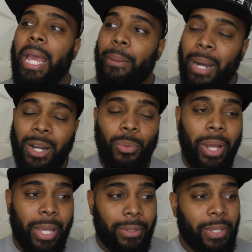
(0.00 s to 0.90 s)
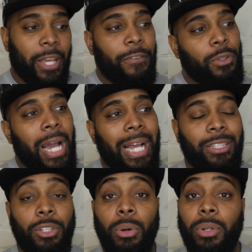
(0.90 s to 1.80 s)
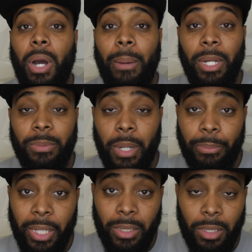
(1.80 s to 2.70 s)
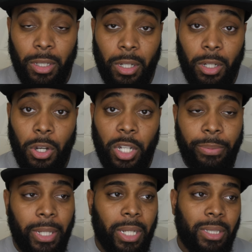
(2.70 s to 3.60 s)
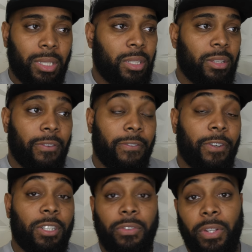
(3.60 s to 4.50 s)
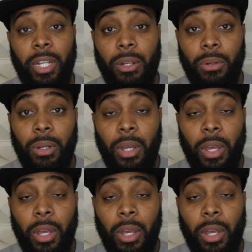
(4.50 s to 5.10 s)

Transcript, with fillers: And by the way, if you guys don't know how much my braces are gonna cost because this is the first video